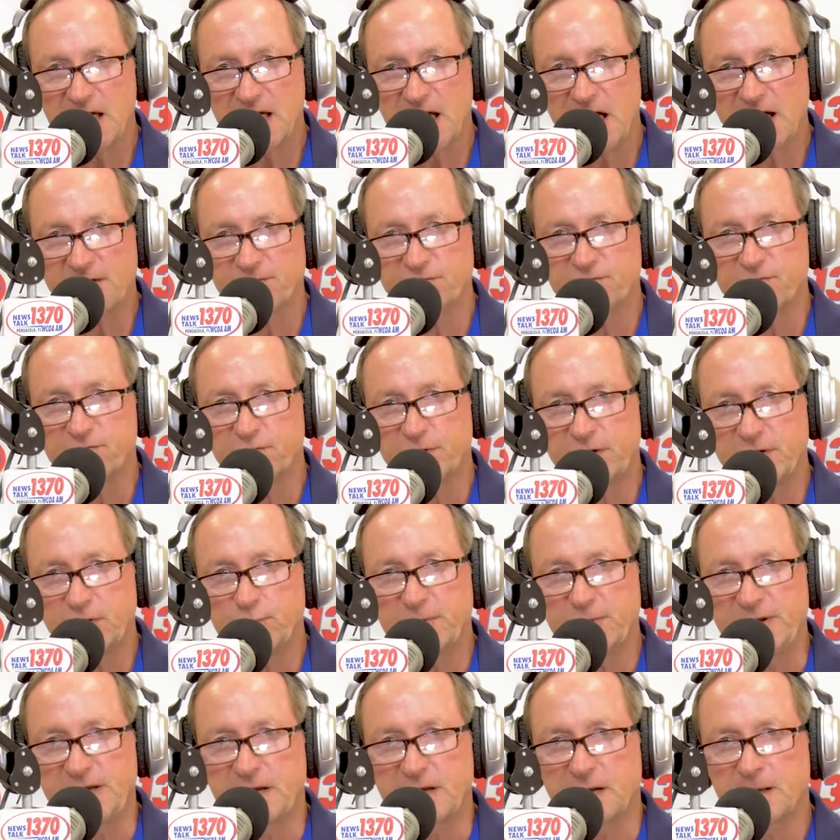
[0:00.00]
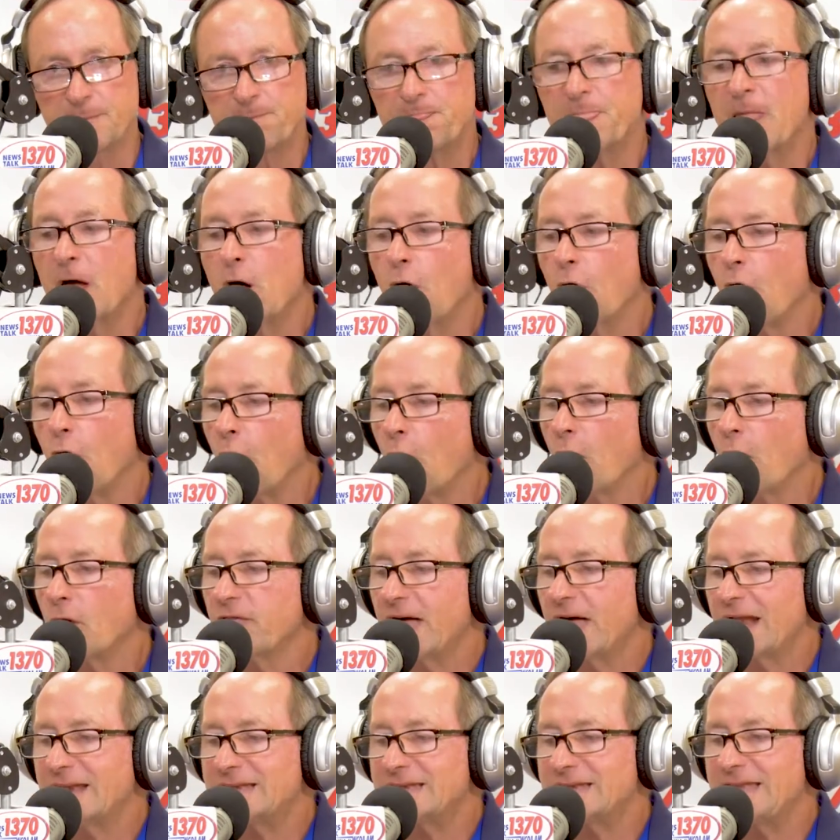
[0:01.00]
every week. All
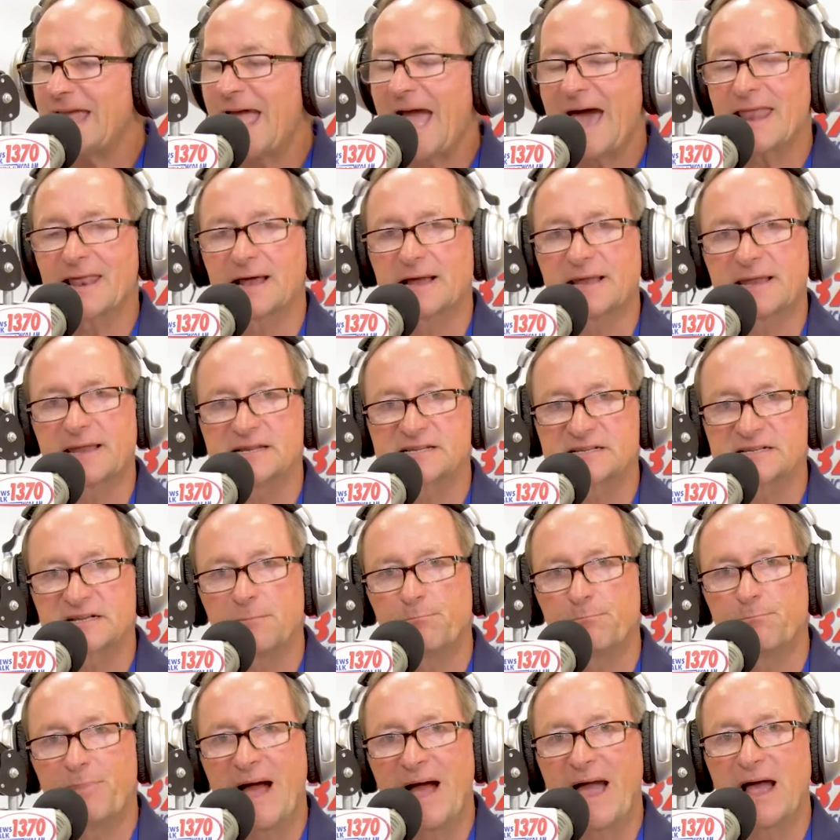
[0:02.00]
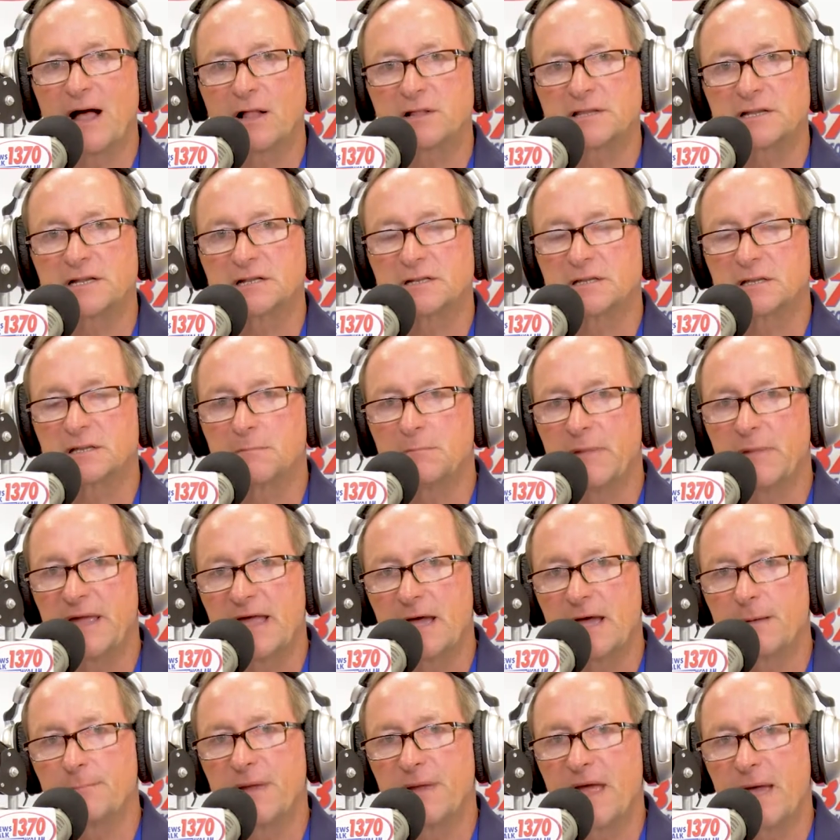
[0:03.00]
that data gets compiled into the
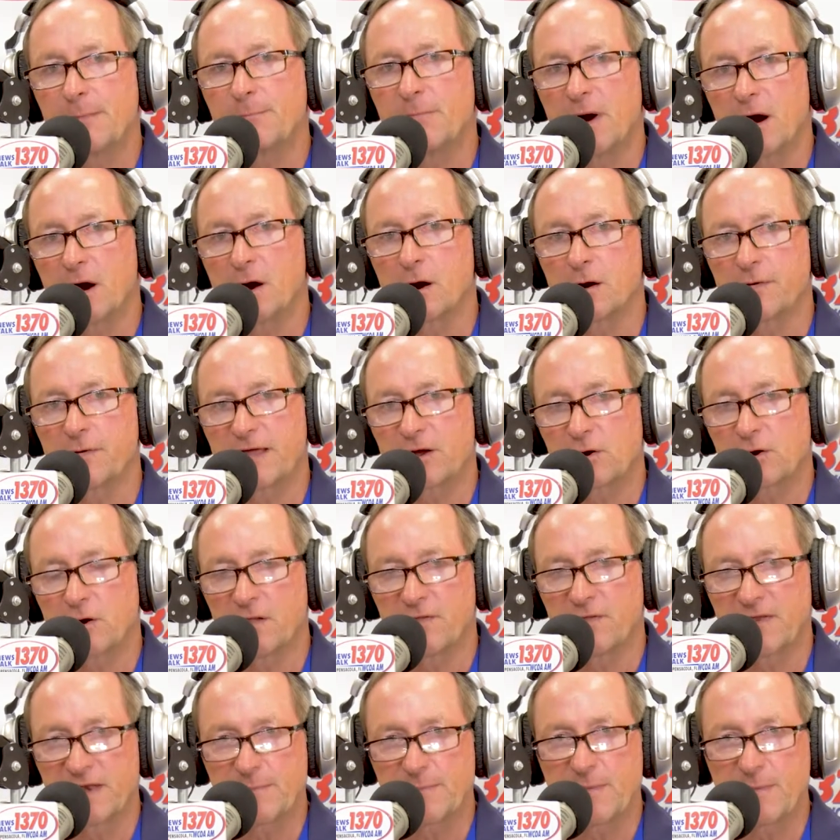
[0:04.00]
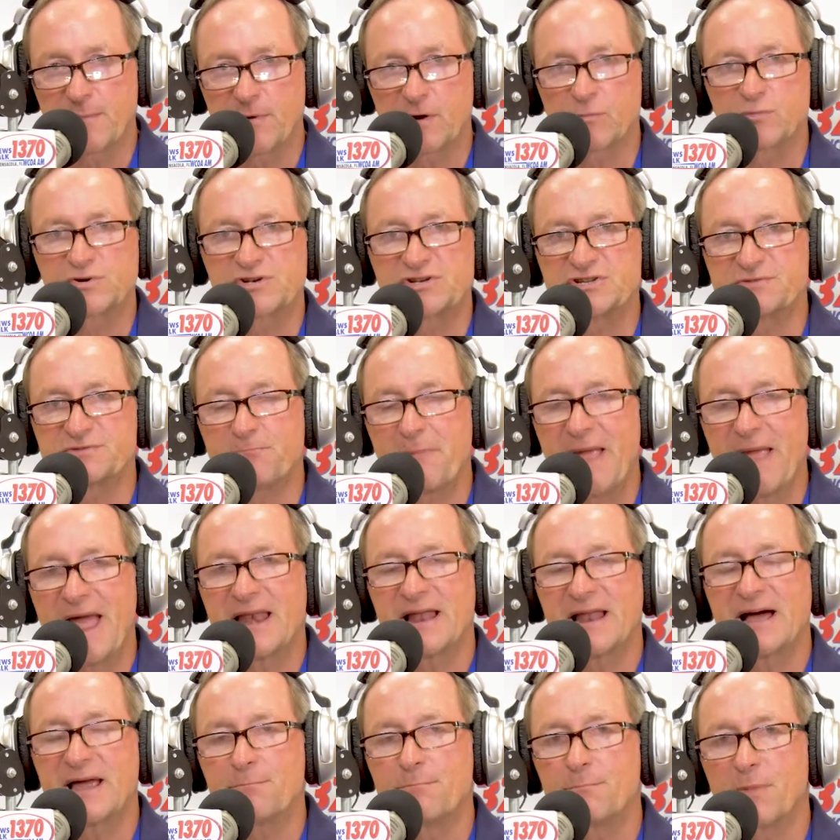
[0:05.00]
MMR. They call that MMR, which is
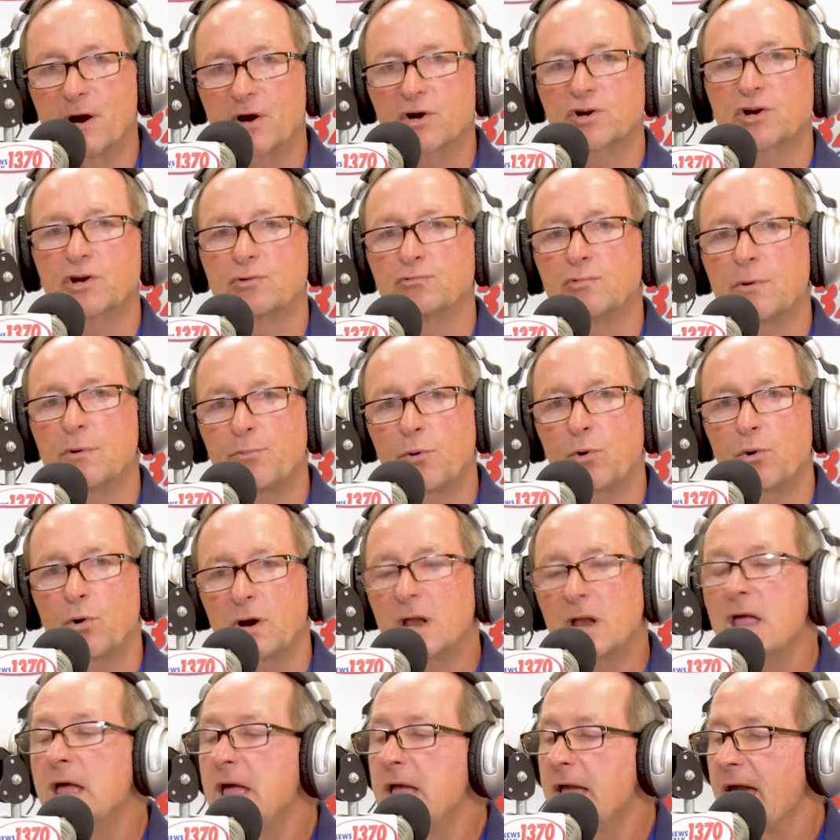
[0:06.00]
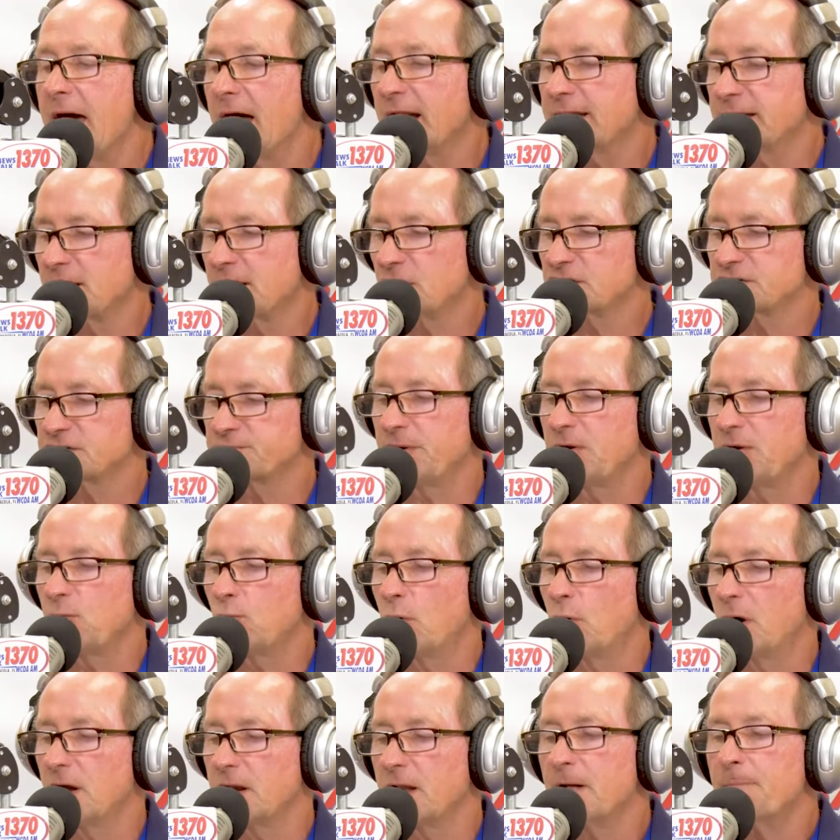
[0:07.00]
Manheim Market Report, and tells me
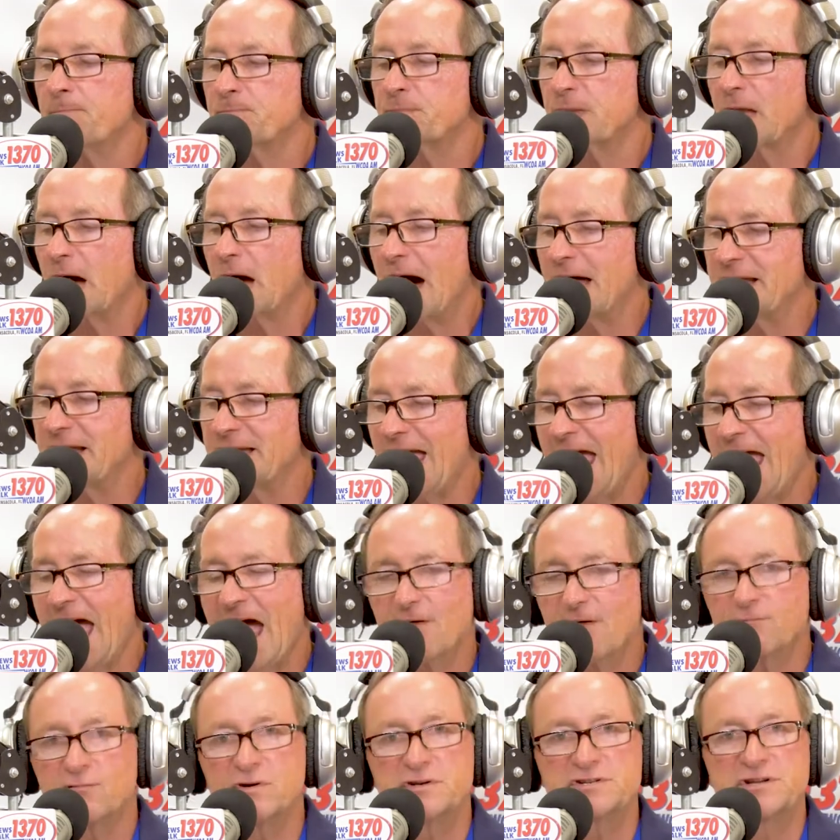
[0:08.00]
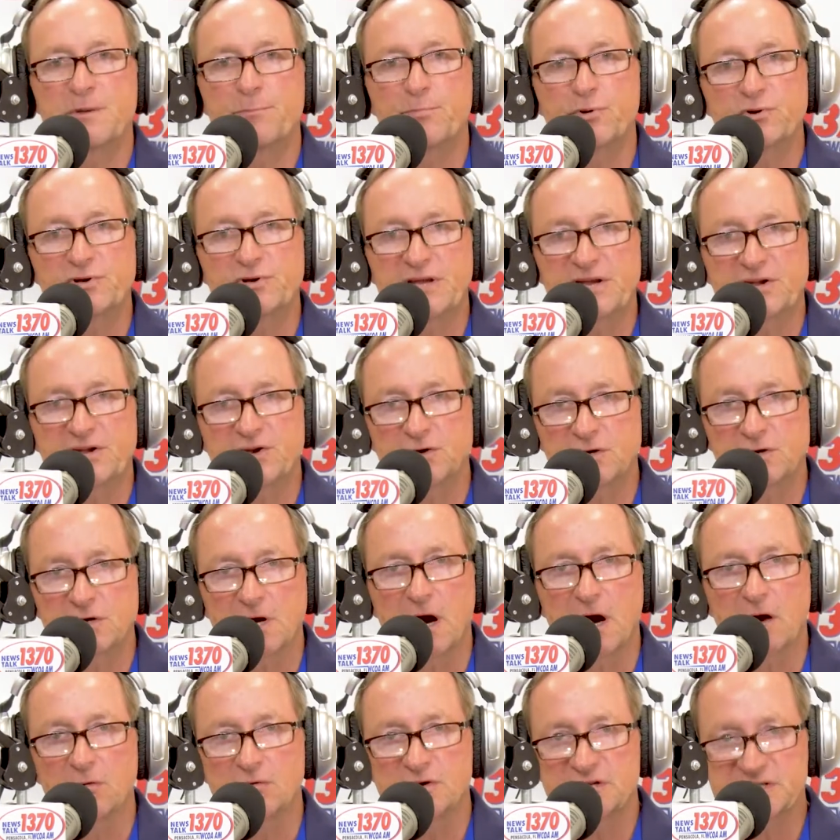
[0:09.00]
what, on average, a particular
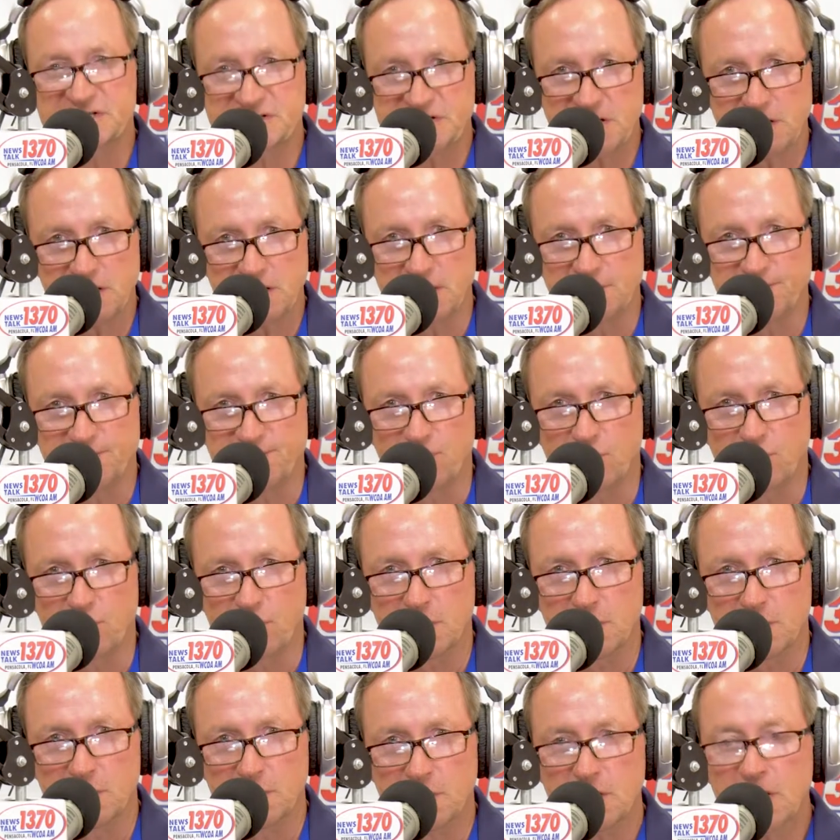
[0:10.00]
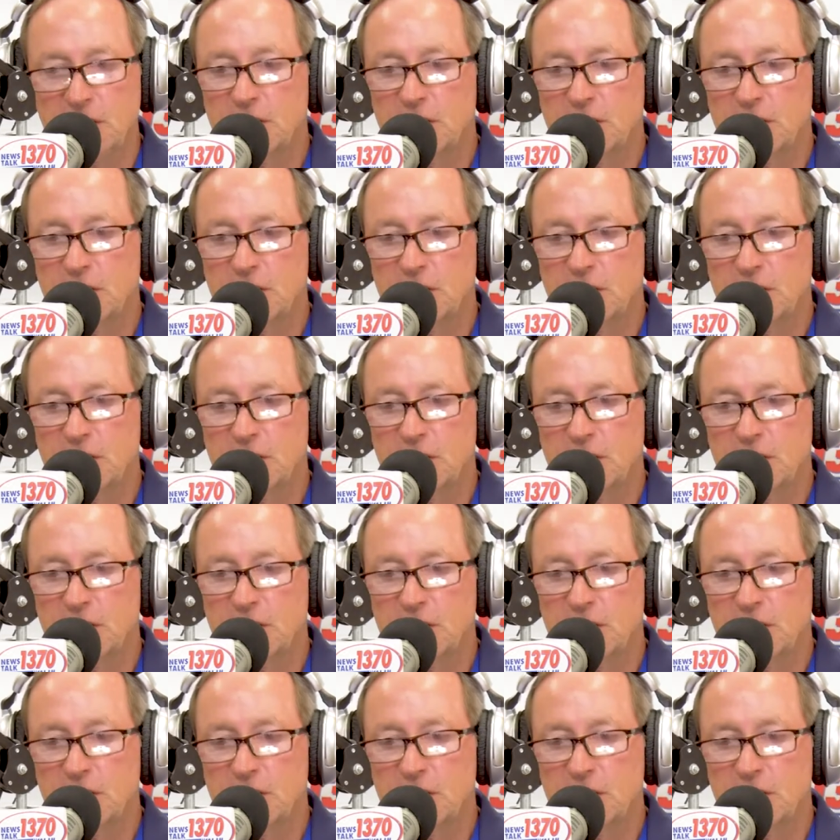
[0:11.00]
car is selling for.